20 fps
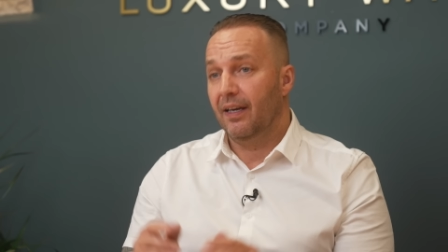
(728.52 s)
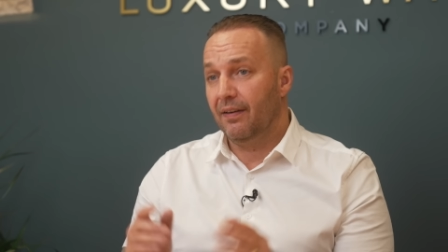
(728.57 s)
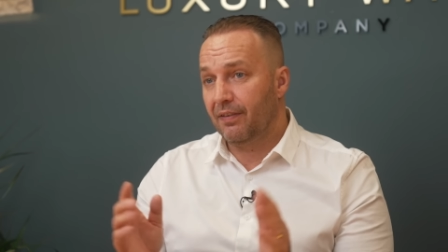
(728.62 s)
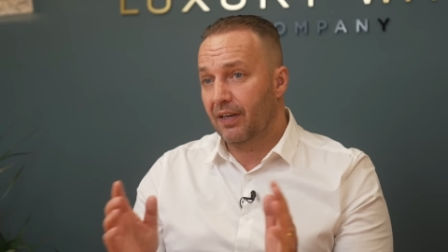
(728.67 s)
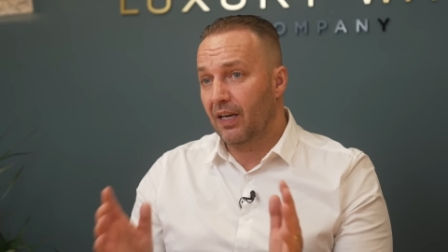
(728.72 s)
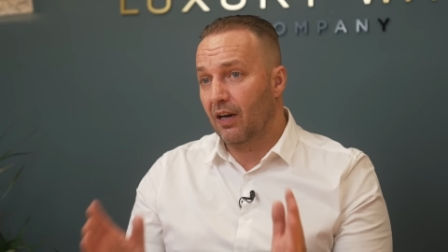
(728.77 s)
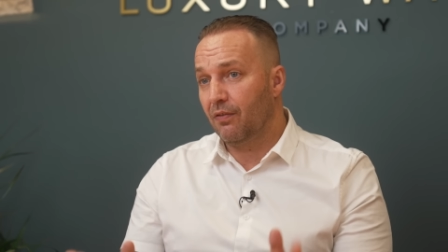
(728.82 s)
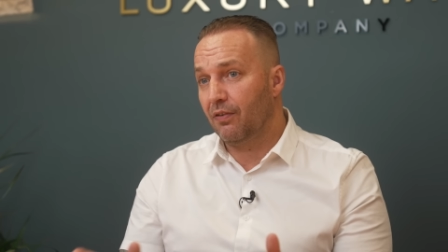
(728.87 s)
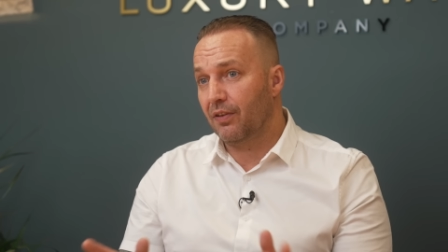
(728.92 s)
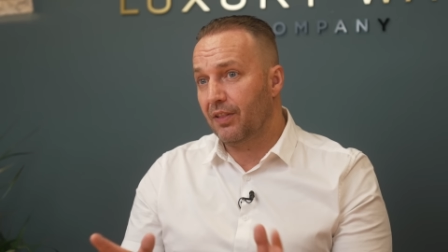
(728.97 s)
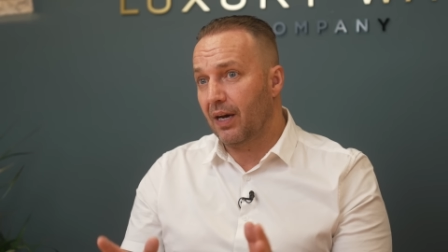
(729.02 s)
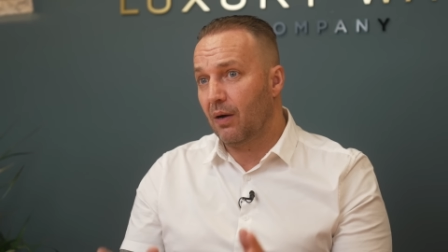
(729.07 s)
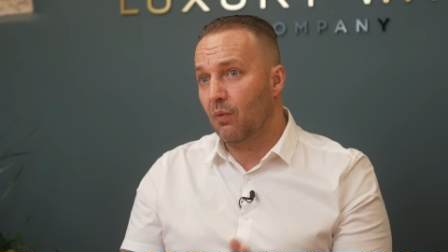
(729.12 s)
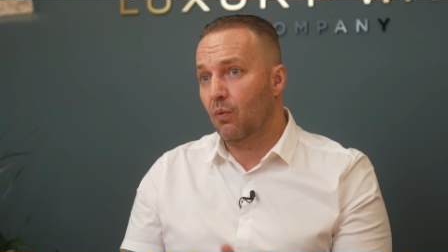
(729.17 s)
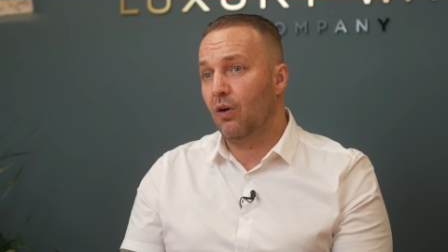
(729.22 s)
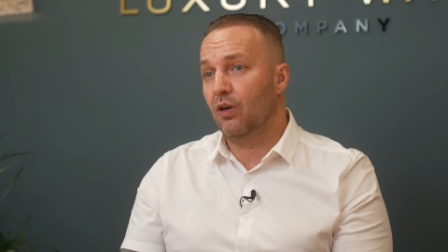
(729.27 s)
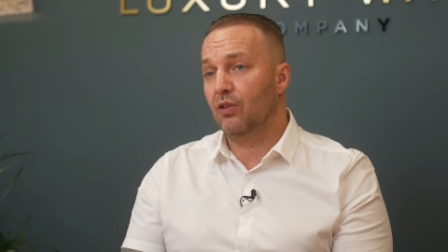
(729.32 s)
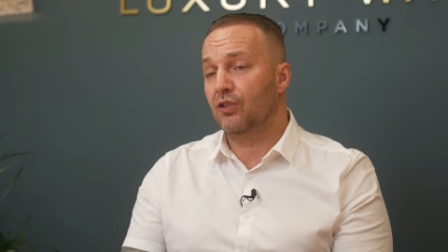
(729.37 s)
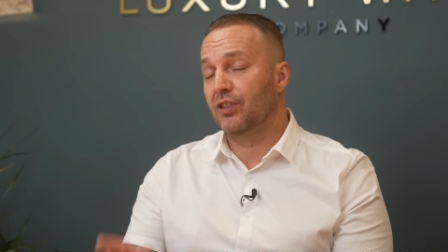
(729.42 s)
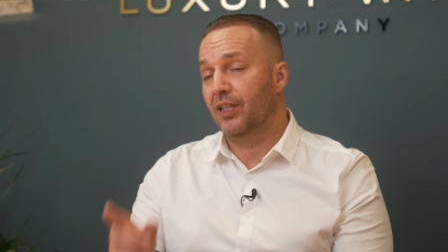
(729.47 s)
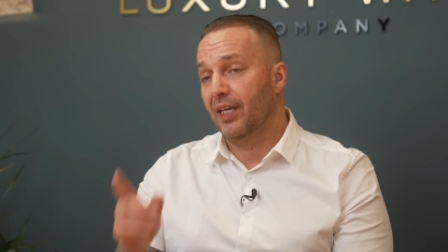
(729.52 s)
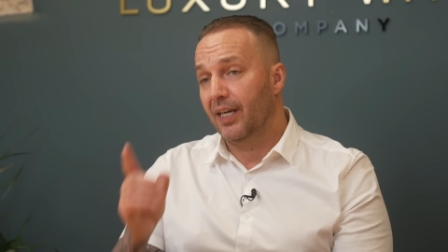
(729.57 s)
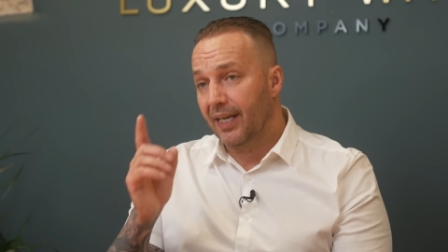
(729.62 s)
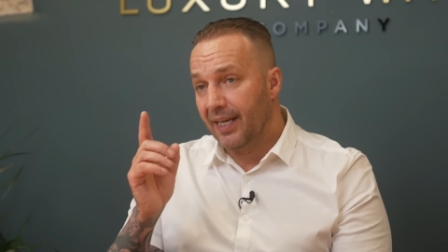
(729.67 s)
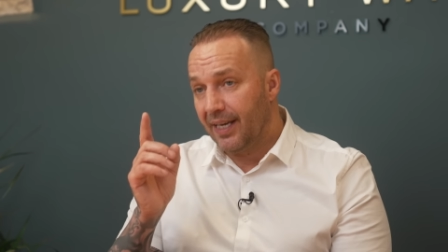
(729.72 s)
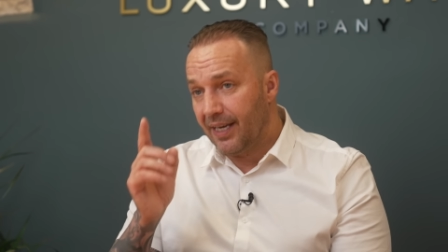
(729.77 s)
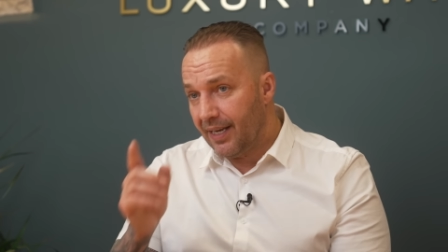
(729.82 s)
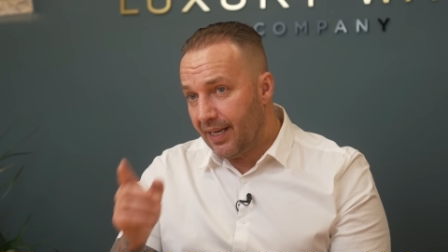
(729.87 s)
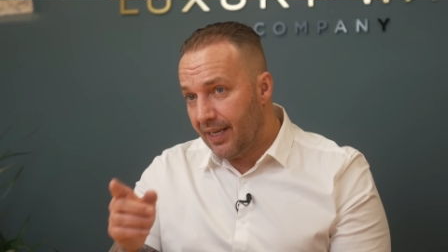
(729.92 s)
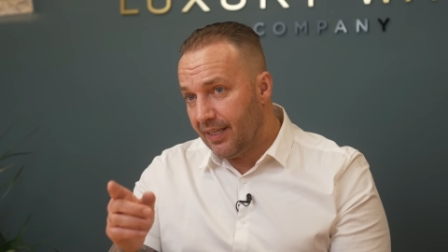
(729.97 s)
if you get offered that watch,
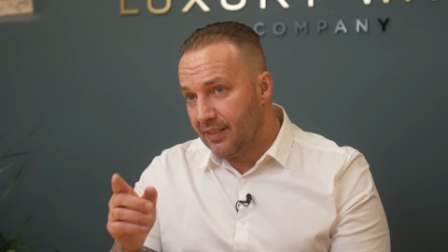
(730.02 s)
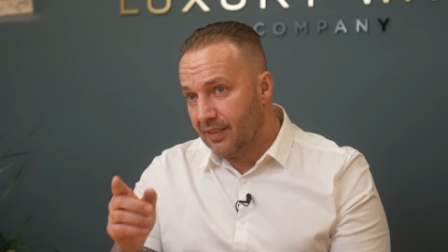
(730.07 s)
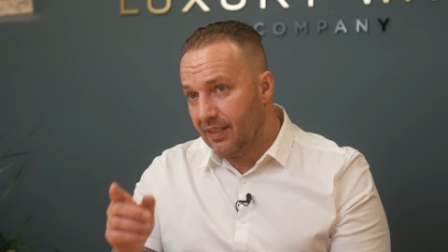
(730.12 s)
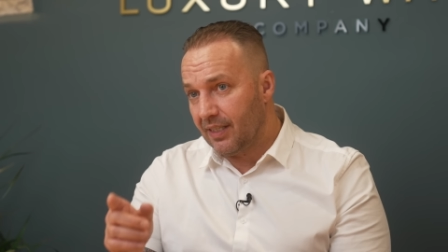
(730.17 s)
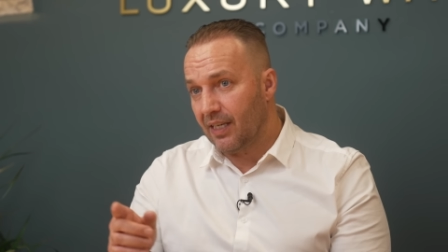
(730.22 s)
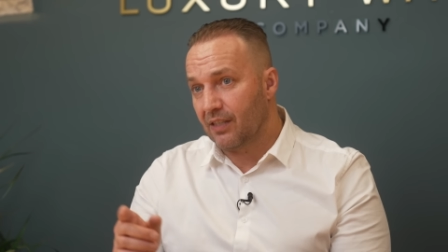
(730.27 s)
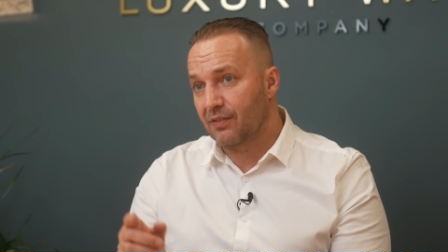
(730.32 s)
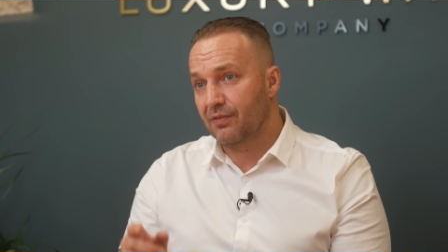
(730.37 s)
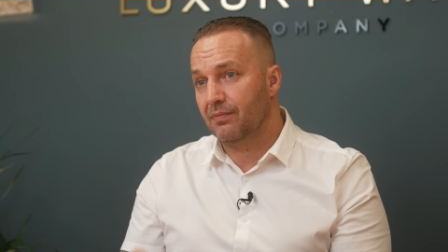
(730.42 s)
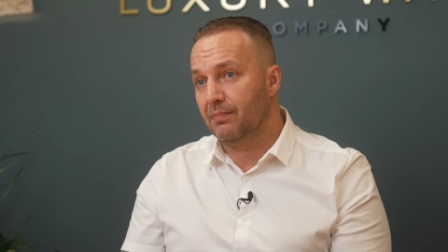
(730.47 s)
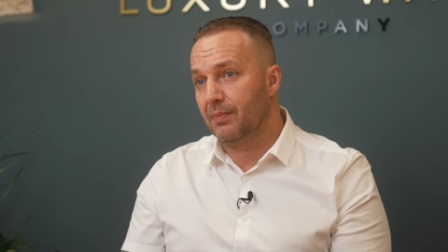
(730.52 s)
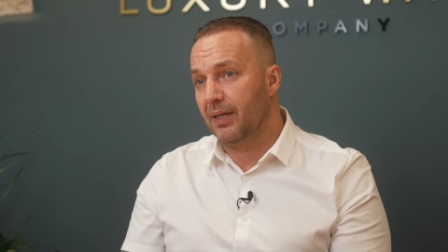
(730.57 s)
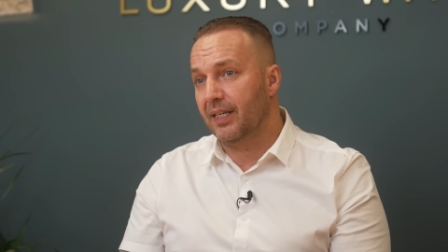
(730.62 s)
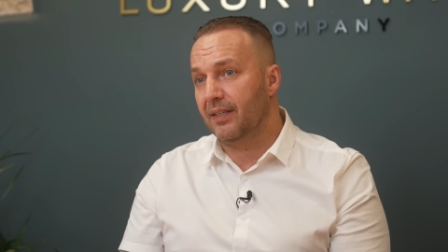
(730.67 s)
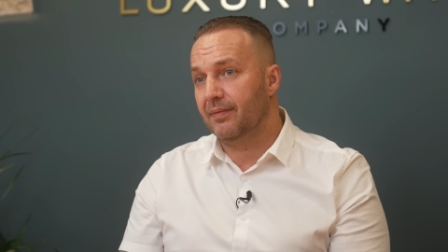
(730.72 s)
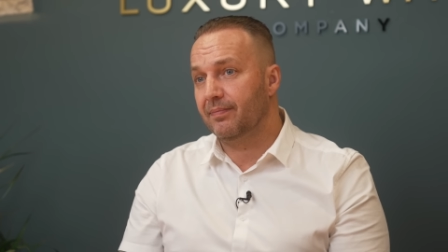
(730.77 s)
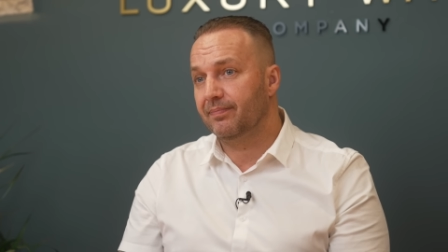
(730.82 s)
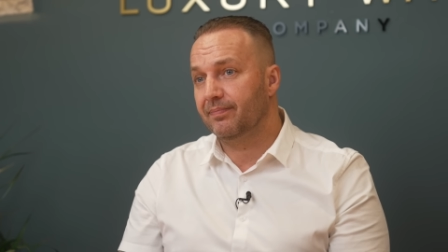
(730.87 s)
it's a yes from me.